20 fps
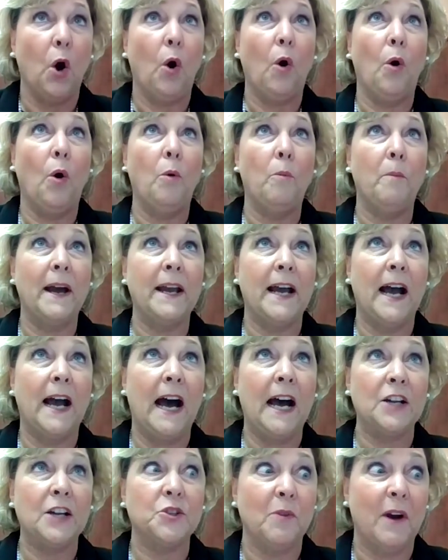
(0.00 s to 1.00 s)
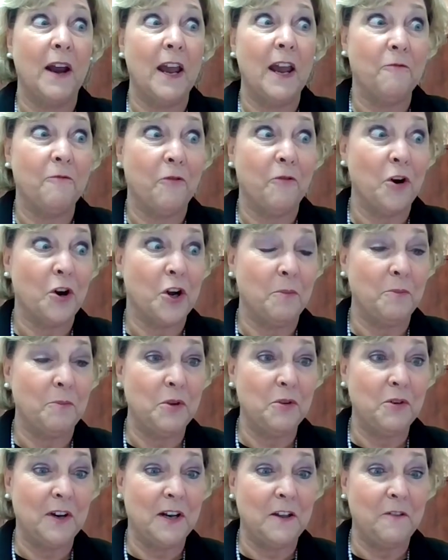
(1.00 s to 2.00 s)
Oh my gosh, right? For a
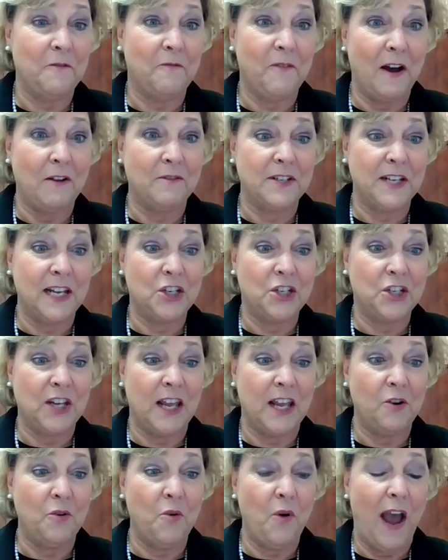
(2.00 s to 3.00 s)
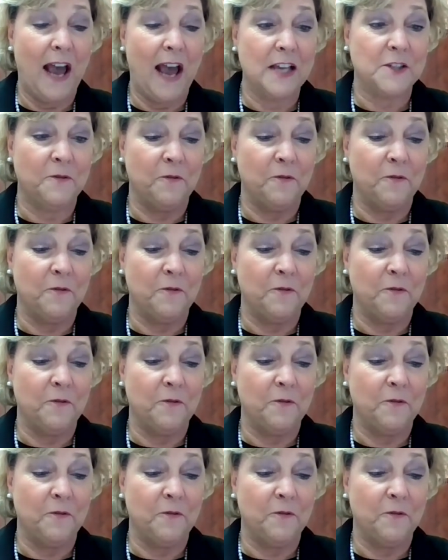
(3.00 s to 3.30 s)
community foundation who has